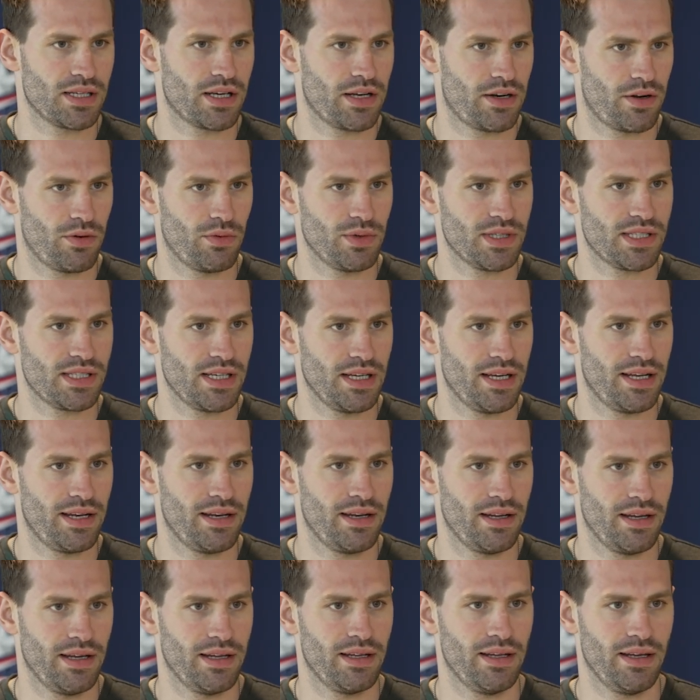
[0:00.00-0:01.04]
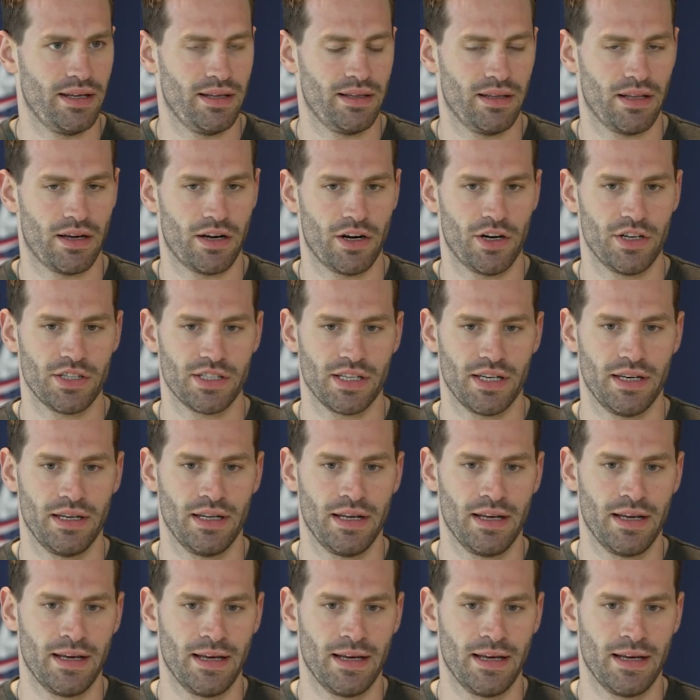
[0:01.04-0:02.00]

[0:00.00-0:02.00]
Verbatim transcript: You can always see it in Lars, and